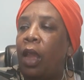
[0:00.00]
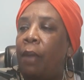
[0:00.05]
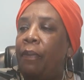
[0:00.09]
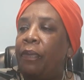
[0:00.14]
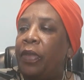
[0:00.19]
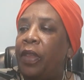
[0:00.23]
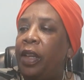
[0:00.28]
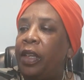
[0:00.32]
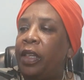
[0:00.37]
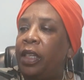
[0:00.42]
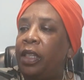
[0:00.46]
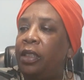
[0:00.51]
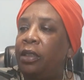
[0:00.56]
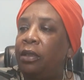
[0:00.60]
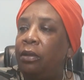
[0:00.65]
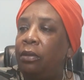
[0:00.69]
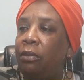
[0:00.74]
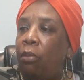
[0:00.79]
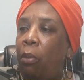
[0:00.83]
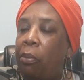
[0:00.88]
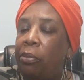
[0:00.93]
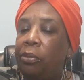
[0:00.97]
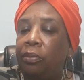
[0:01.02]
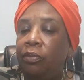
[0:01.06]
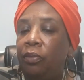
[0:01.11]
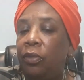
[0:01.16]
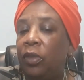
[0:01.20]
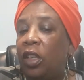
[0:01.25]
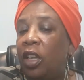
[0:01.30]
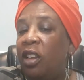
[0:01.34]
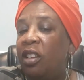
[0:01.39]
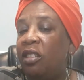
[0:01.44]
thinking,
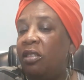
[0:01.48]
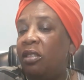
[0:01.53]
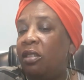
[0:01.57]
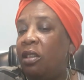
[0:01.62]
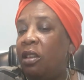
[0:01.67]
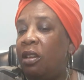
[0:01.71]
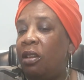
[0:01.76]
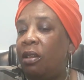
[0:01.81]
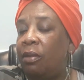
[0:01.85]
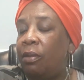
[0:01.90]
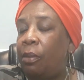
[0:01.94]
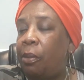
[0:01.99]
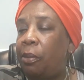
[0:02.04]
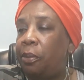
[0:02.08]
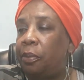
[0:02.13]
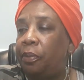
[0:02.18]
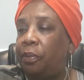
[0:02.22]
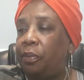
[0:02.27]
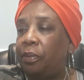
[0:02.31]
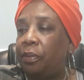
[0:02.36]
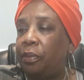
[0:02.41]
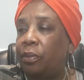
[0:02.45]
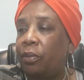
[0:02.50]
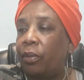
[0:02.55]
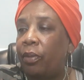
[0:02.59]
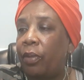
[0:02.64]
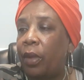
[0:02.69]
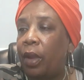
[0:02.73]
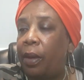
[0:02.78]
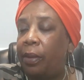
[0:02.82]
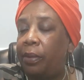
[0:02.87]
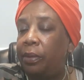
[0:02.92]
because the
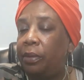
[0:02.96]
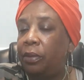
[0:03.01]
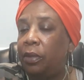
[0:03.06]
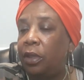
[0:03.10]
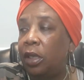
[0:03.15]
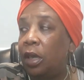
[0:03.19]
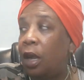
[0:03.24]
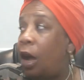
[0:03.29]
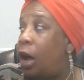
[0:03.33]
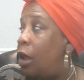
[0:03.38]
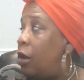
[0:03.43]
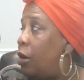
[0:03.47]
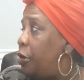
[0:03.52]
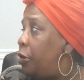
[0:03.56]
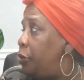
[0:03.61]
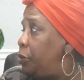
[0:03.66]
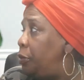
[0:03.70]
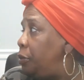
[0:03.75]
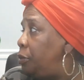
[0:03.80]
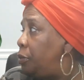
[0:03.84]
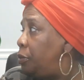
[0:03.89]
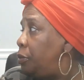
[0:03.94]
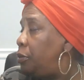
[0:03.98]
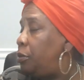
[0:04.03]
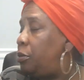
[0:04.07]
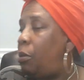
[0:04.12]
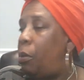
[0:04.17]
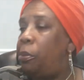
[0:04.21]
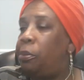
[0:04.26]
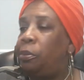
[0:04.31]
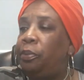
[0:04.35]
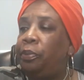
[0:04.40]
collard,
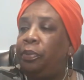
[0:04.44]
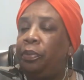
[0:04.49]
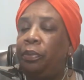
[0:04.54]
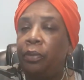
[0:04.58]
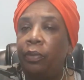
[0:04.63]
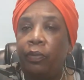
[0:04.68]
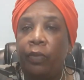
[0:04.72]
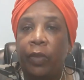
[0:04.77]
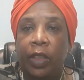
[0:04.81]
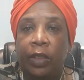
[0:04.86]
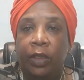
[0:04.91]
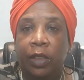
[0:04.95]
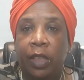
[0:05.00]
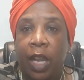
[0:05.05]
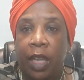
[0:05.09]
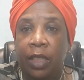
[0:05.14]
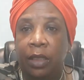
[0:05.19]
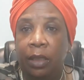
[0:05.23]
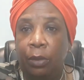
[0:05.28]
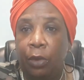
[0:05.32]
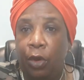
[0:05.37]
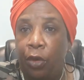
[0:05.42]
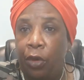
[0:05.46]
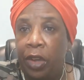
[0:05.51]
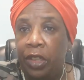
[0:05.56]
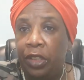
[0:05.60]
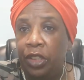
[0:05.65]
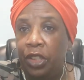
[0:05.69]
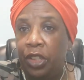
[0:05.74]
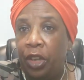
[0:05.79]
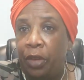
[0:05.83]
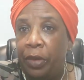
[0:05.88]
it's got some
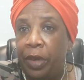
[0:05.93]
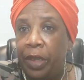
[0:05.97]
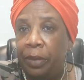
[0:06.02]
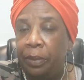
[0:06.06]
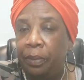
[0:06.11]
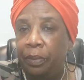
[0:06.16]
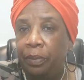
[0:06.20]
crunch on it.